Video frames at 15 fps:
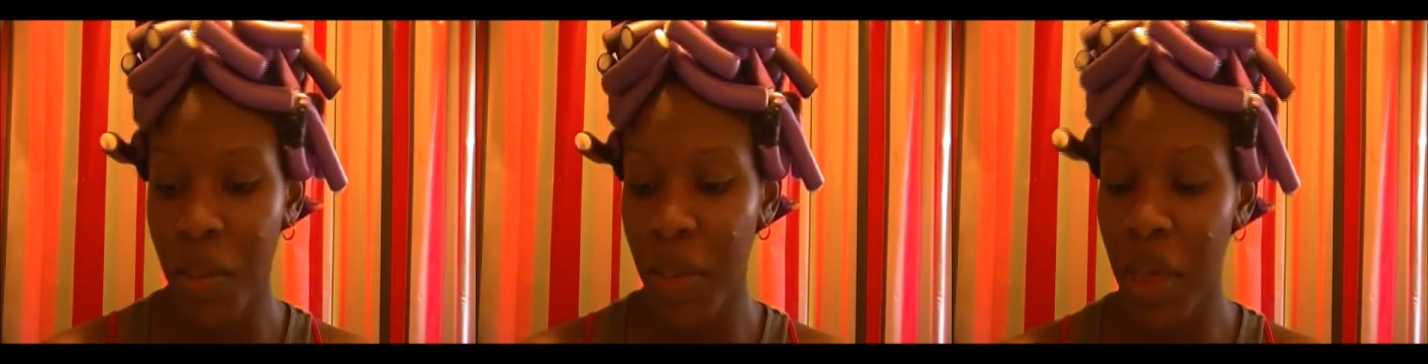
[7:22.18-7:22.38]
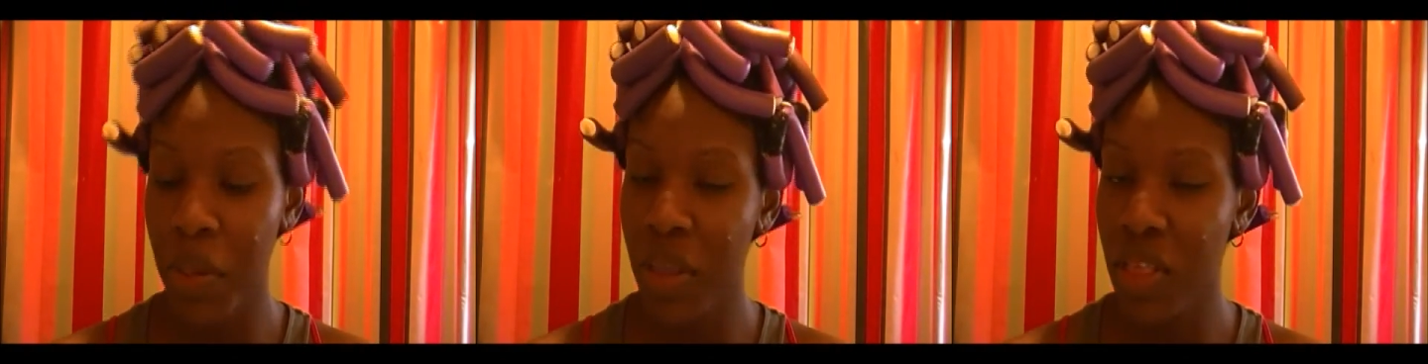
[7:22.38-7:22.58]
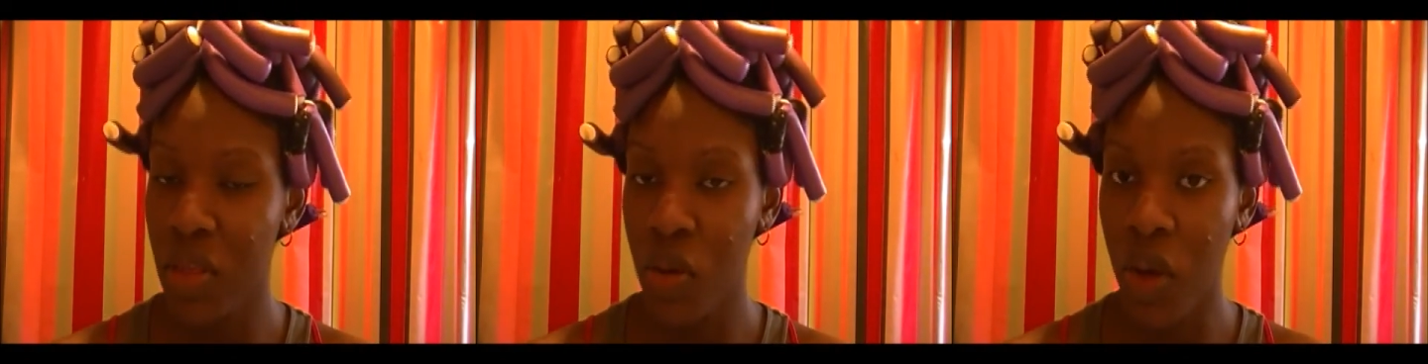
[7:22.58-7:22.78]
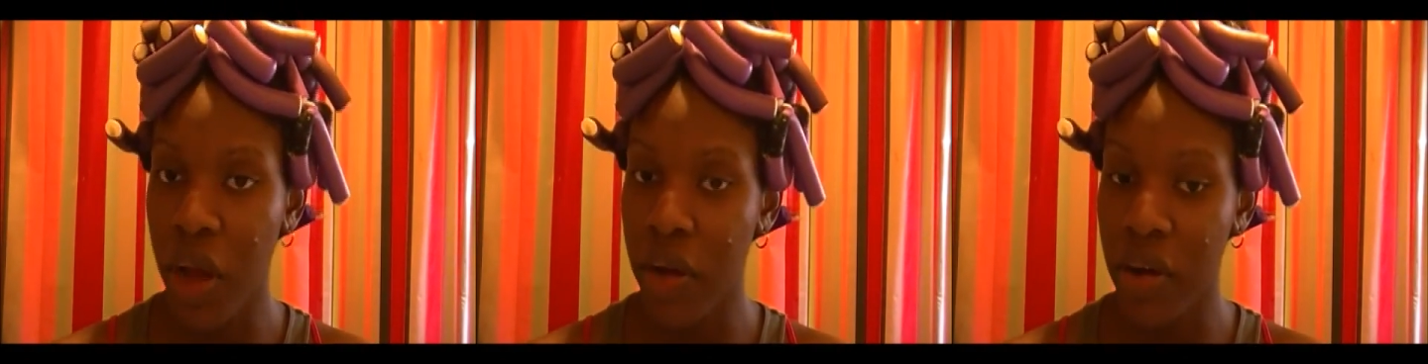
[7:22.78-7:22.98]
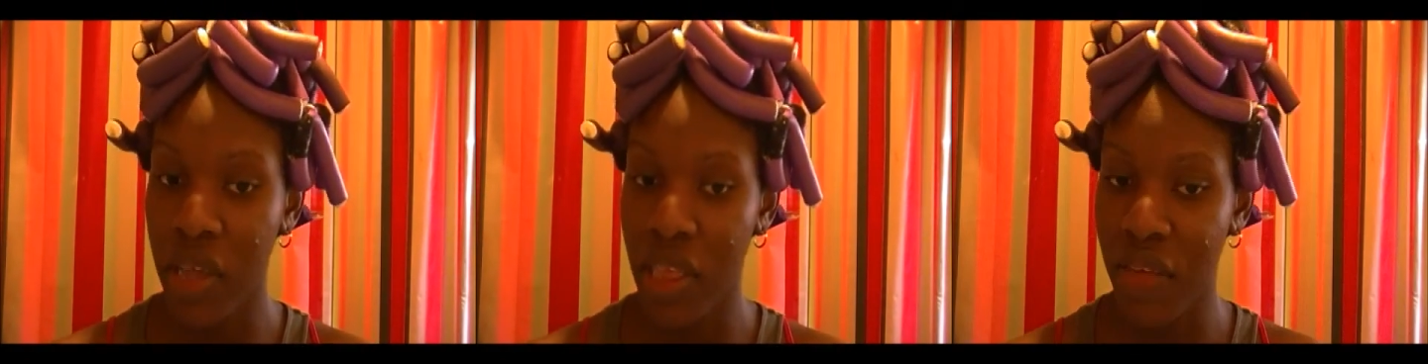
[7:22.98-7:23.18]
maybe two
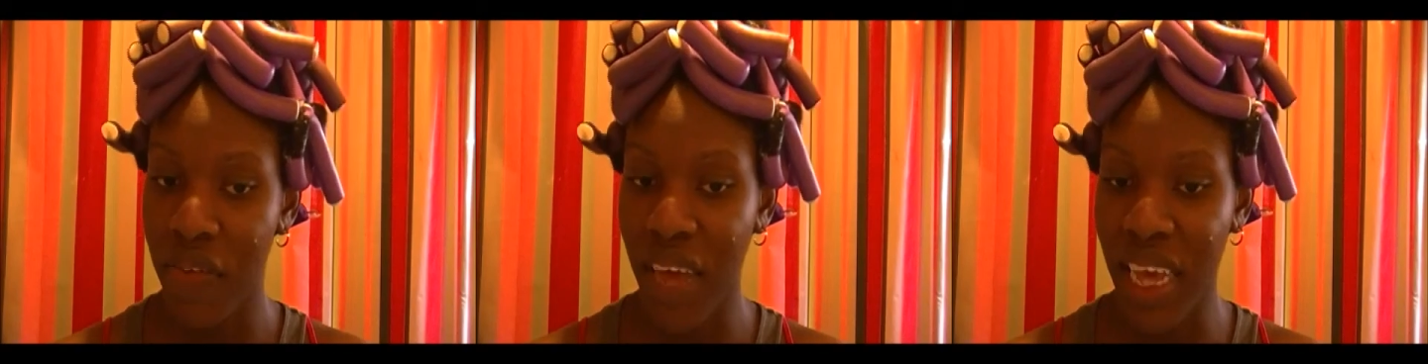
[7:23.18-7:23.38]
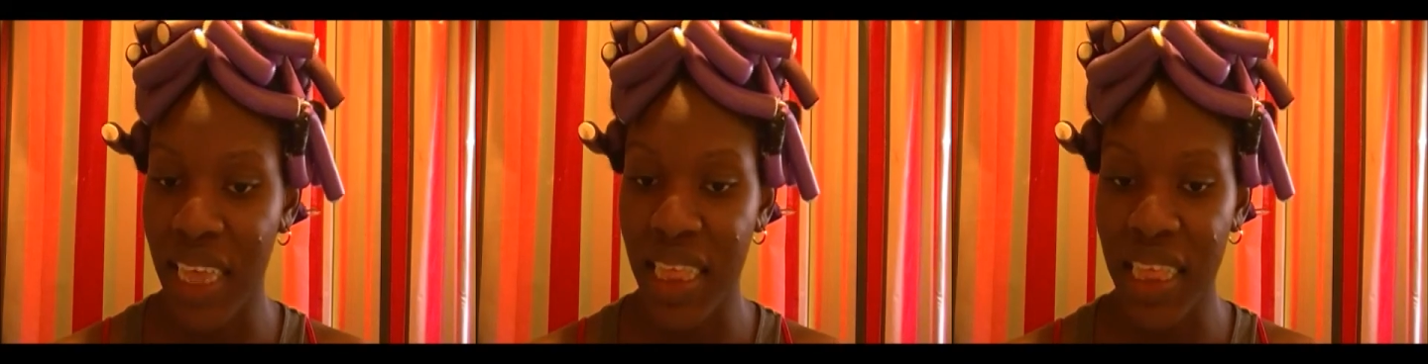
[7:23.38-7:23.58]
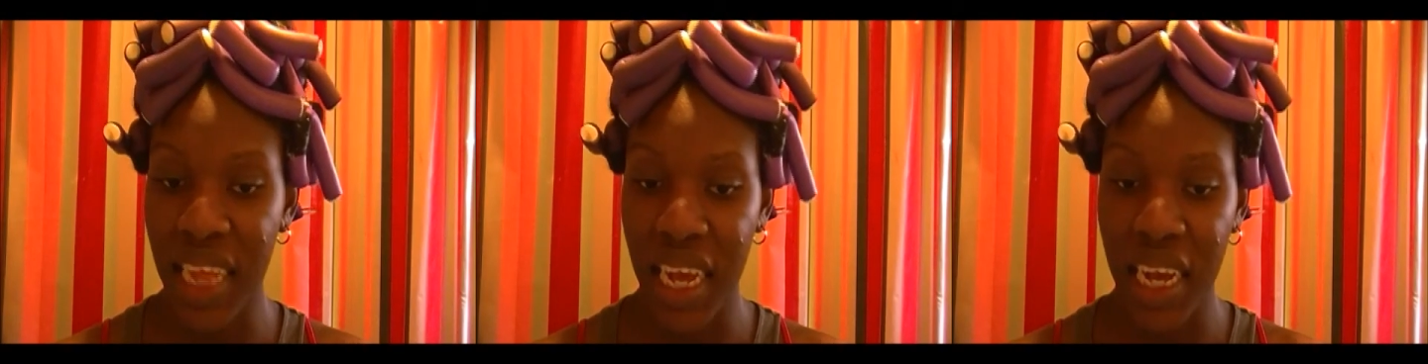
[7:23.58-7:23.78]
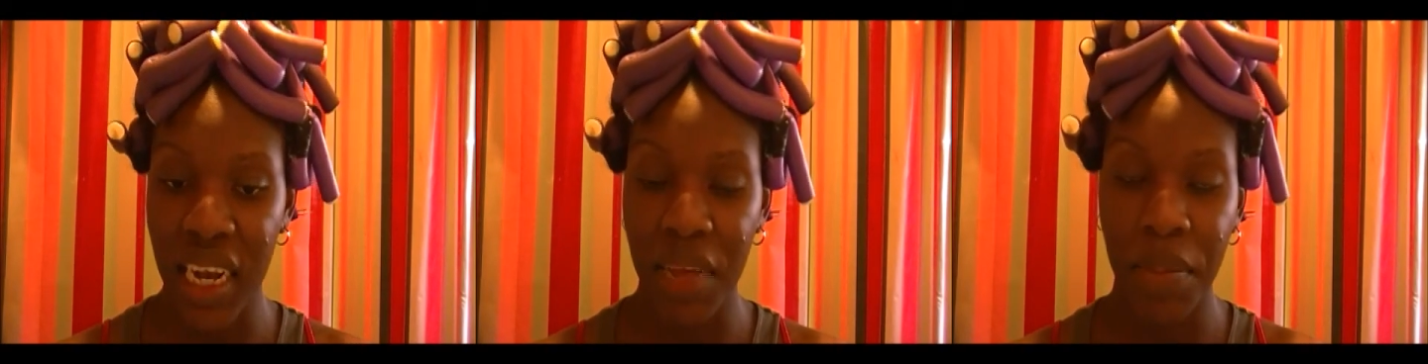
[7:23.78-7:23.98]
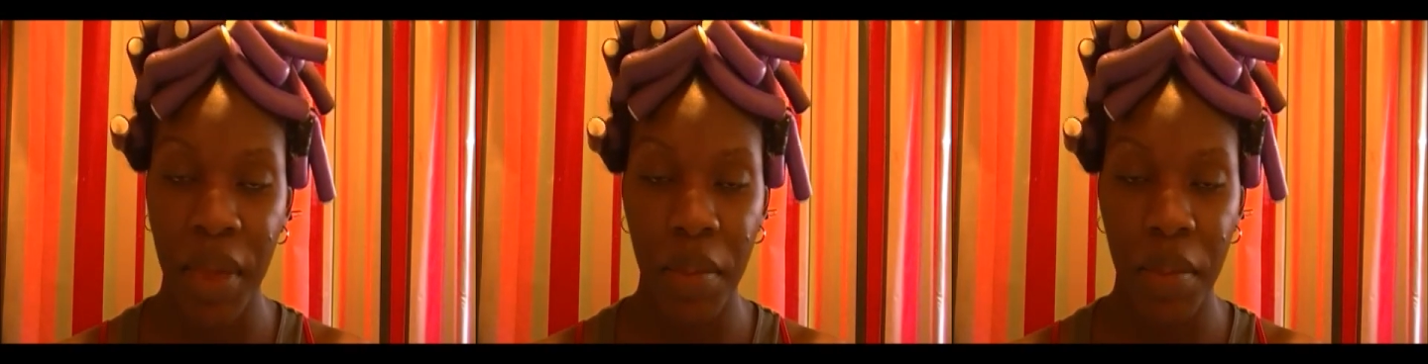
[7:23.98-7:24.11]
hours if I can stand it.